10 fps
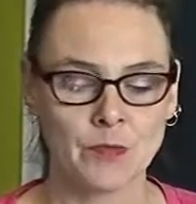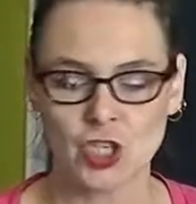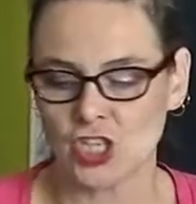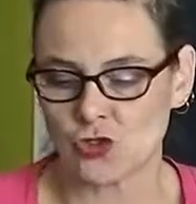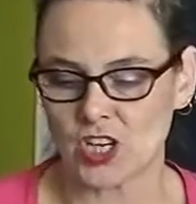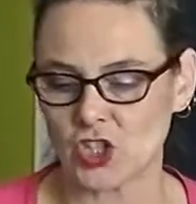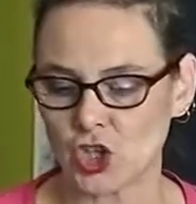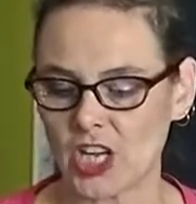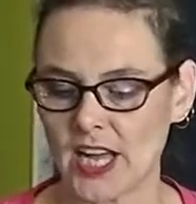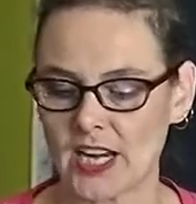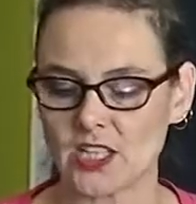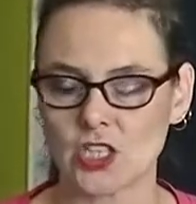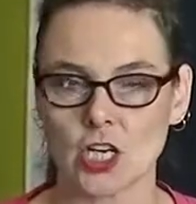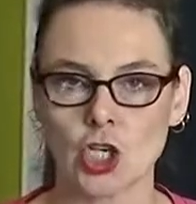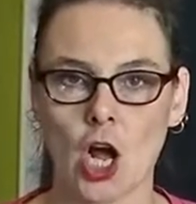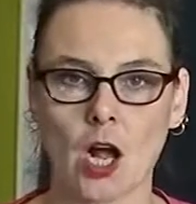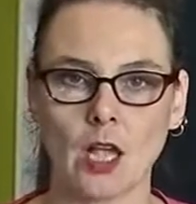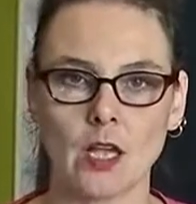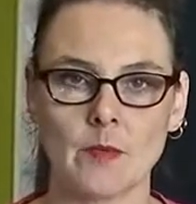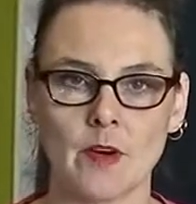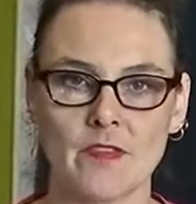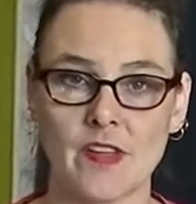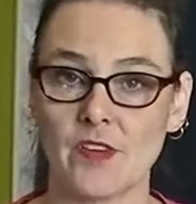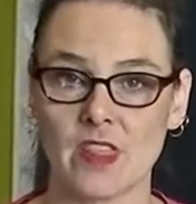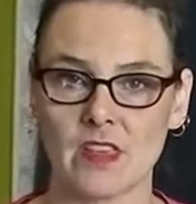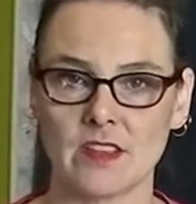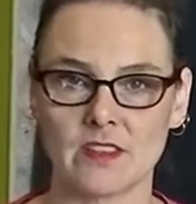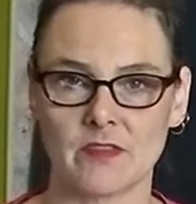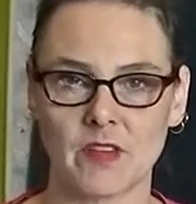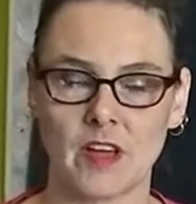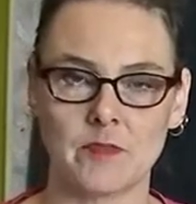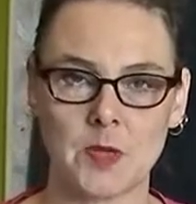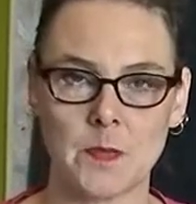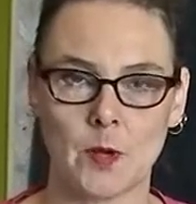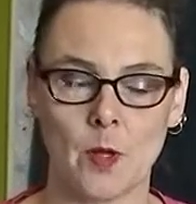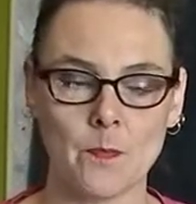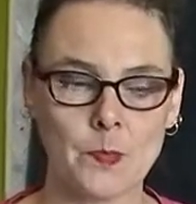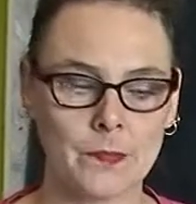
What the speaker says: just trust your gut and start talking about favorite things of people.